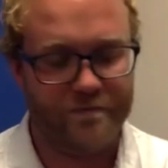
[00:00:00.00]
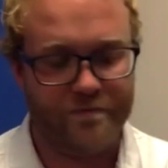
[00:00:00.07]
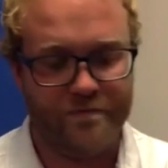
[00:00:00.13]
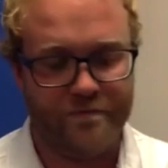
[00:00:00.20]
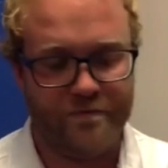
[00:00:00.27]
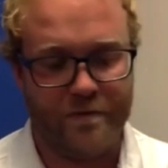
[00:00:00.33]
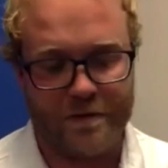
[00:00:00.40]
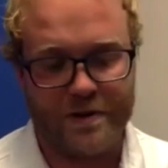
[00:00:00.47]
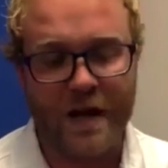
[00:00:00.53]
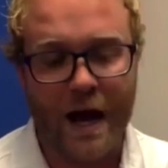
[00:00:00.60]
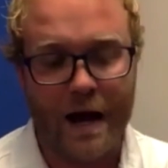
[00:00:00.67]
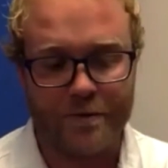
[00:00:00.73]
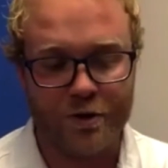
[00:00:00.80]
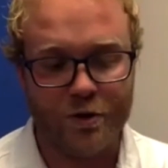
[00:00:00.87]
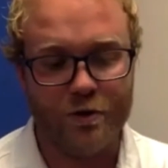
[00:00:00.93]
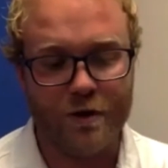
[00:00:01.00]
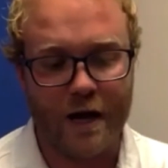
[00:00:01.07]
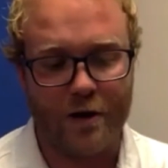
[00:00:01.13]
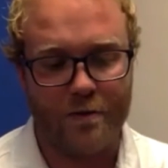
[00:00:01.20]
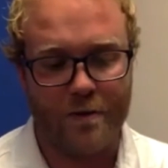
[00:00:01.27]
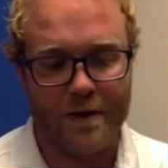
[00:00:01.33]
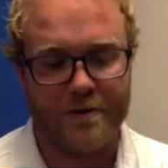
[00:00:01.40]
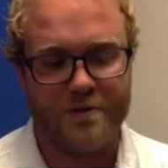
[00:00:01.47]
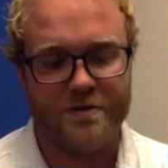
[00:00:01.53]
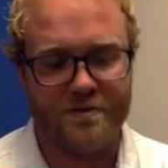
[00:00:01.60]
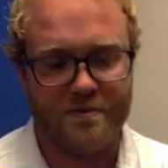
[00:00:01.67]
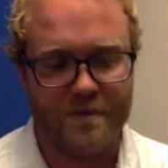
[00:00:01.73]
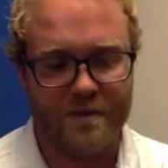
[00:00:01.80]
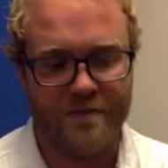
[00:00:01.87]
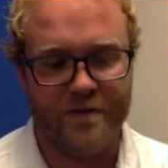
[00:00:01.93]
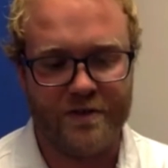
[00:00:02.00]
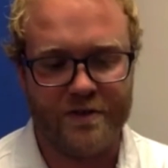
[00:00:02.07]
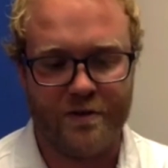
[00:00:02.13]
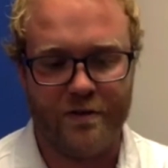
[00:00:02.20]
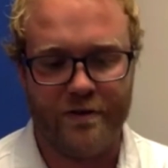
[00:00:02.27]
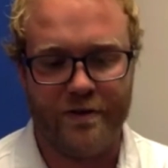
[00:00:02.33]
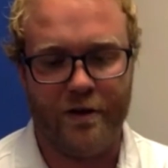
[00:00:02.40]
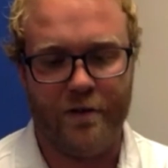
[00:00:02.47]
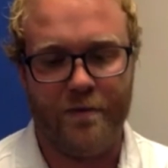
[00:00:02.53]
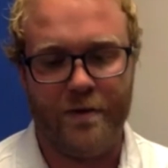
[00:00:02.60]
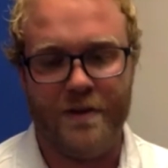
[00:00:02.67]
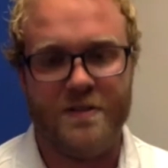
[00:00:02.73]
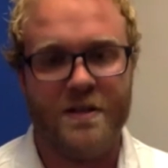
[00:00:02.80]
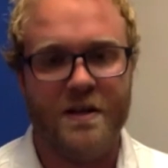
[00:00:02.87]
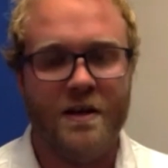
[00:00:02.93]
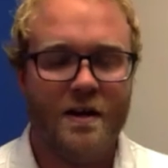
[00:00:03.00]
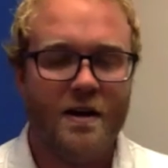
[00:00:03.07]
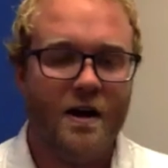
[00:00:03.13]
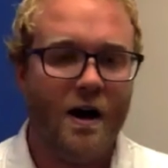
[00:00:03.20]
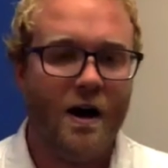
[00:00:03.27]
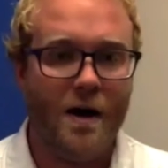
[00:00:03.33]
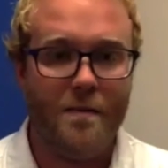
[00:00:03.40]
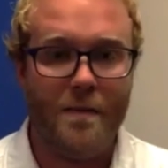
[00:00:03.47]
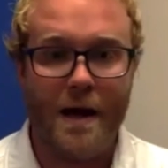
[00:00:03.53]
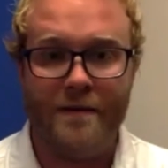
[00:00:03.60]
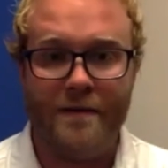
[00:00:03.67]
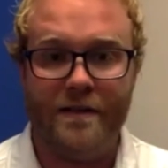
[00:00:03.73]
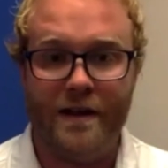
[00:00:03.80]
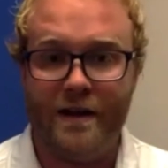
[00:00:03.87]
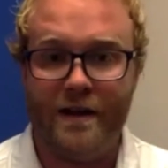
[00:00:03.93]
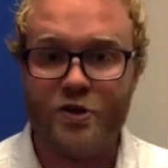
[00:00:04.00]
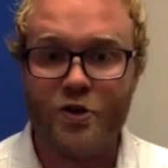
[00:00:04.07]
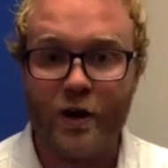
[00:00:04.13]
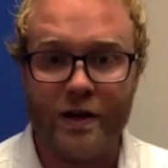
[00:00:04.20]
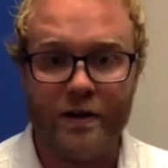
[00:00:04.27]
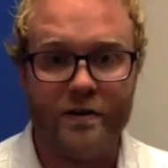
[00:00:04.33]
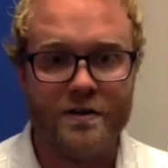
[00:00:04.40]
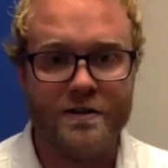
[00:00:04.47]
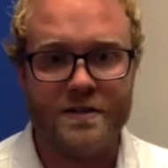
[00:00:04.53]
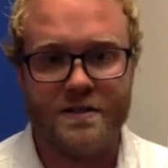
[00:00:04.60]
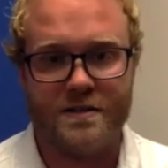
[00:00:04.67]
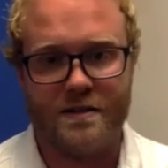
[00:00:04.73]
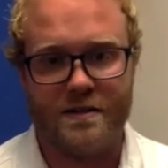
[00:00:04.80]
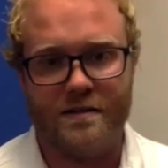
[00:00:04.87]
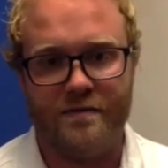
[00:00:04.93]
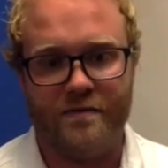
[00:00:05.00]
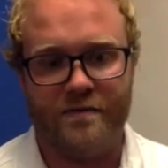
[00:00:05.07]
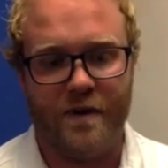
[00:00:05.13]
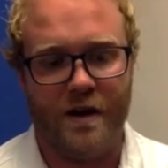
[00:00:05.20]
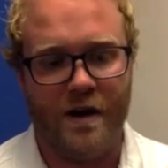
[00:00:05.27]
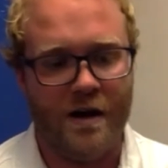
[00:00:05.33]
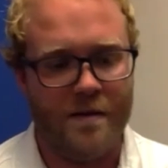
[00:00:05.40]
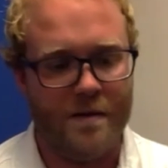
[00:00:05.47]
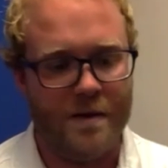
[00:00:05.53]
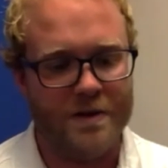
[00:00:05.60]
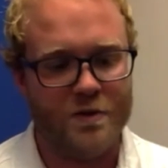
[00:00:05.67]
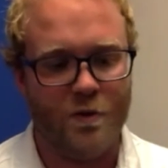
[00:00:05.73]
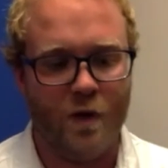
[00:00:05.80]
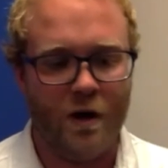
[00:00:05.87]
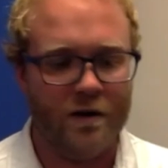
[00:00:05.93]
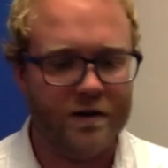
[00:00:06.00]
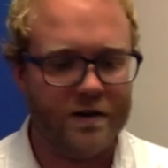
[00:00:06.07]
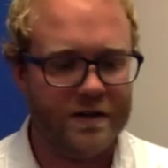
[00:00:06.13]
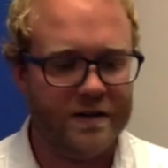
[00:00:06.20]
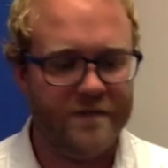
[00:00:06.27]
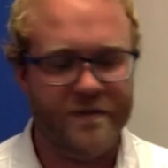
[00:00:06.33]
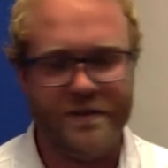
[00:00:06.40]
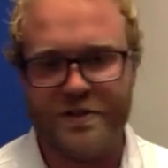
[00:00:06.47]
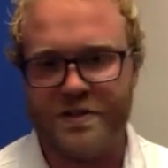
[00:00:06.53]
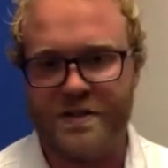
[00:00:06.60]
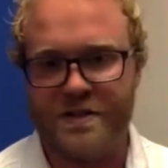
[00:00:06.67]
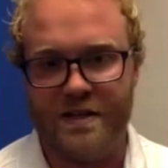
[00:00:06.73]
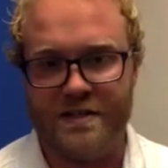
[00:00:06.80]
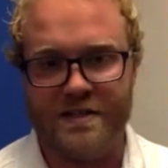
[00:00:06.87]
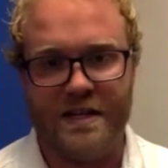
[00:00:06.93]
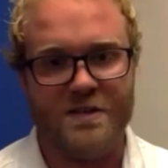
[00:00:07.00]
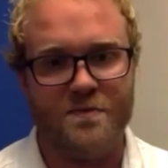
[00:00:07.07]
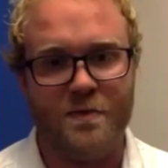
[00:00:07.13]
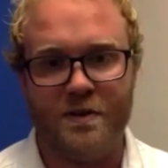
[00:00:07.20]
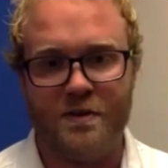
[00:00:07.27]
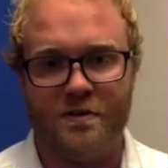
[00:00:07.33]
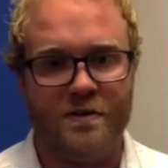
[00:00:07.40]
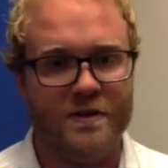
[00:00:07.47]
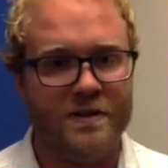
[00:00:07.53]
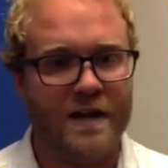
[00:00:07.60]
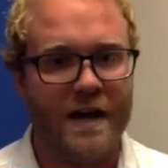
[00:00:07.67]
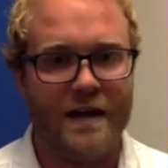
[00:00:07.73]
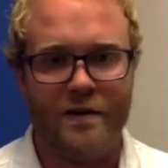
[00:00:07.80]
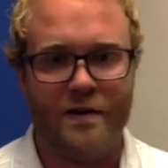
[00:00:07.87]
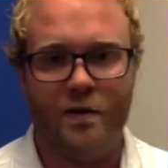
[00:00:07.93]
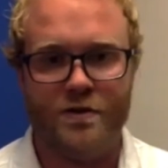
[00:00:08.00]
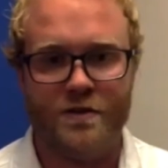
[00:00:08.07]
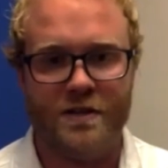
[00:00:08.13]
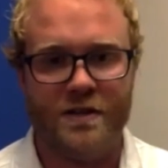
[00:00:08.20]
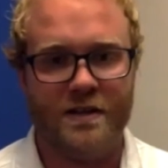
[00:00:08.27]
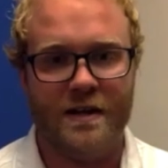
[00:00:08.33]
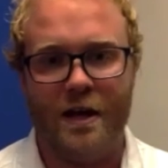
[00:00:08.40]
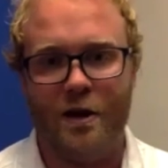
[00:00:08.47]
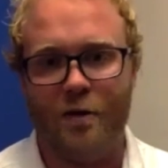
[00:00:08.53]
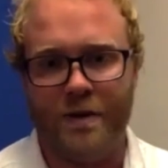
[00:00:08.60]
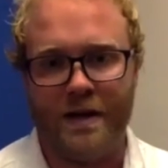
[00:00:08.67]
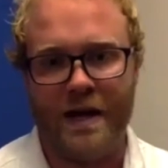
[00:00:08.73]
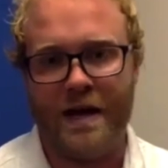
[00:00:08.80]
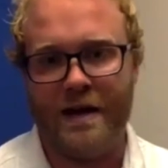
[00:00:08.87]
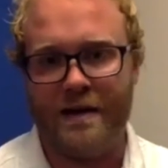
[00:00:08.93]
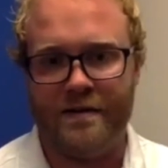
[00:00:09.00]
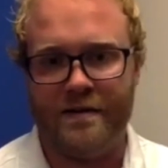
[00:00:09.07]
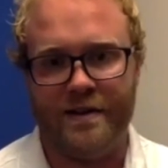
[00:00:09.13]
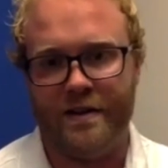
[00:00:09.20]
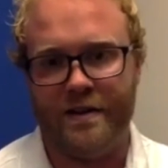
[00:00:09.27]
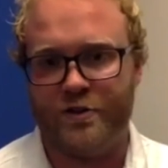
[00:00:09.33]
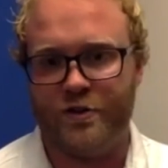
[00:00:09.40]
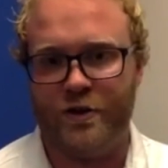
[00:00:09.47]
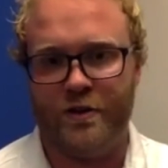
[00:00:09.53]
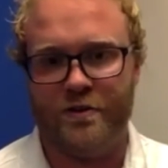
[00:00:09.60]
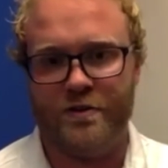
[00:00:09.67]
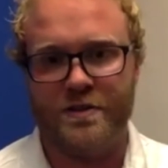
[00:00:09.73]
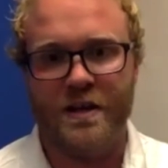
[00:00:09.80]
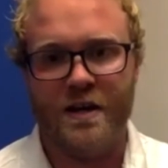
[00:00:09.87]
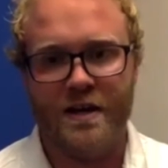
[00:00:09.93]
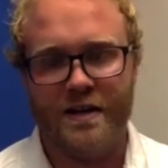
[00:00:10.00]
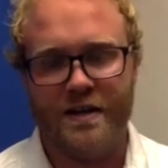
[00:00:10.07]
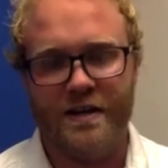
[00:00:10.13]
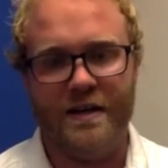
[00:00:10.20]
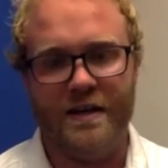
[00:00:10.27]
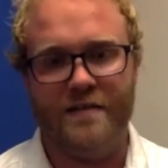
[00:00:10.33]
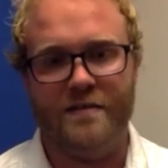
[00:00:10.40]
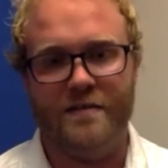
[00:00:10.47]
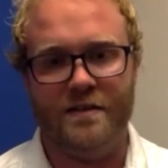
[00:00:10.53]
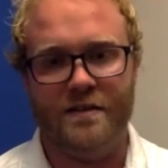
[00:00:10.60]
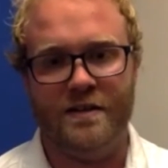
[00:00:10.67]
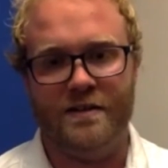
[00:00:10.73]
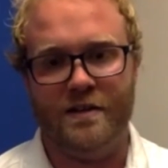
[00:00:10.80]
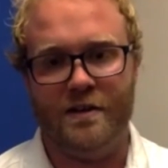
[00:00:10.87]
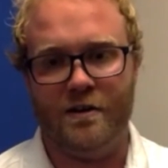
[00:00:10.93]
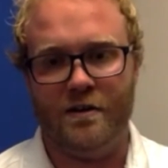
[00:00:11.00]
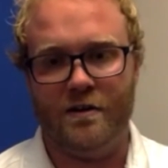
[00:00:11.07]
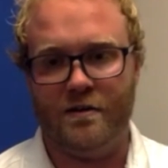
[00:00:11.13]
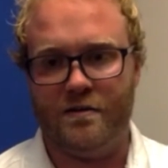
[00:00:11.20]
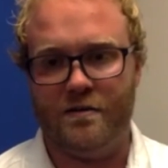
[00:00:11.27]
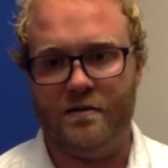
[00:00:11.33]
from the top two chiropractors and physical therapists, athletic trainers as well, even just the assessment or the diagnosing and helping athletic trainers get their